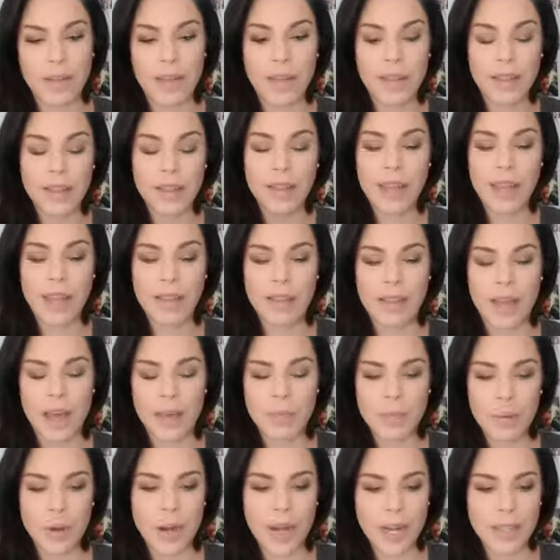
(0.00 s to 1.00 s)
they land
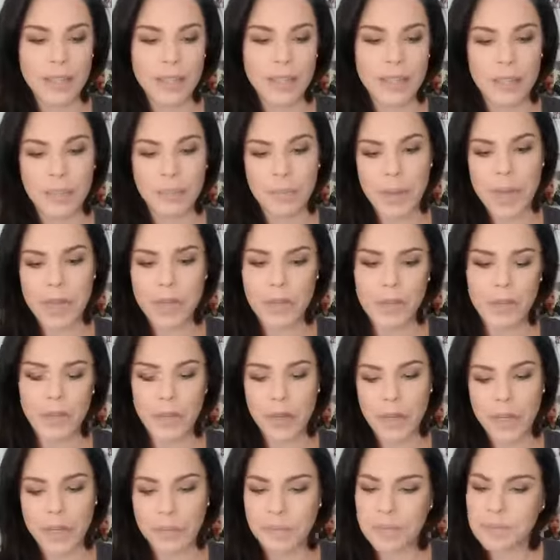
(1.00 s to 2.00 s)
that price depending
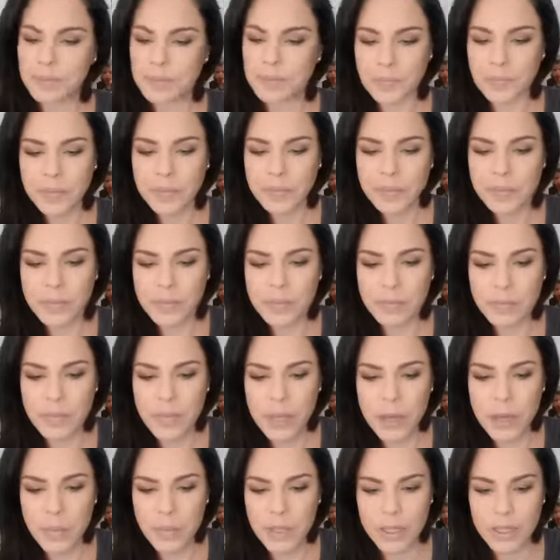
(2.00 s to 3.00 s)
on
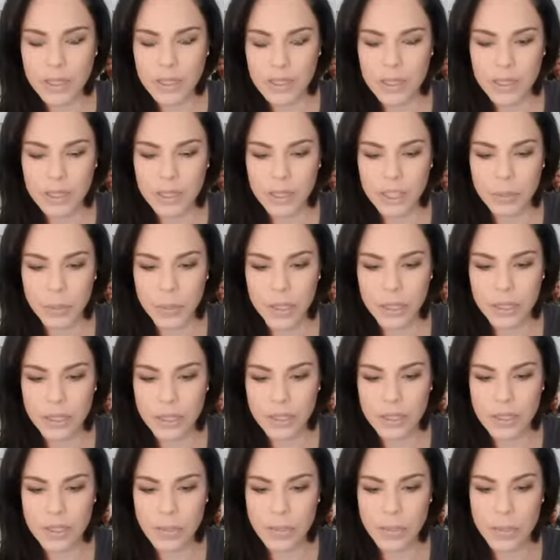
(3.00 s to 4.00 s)
what the
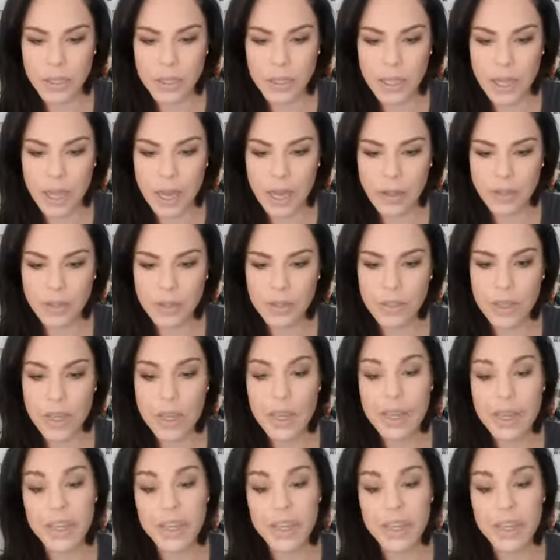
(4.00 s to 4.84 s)
situation is with the house.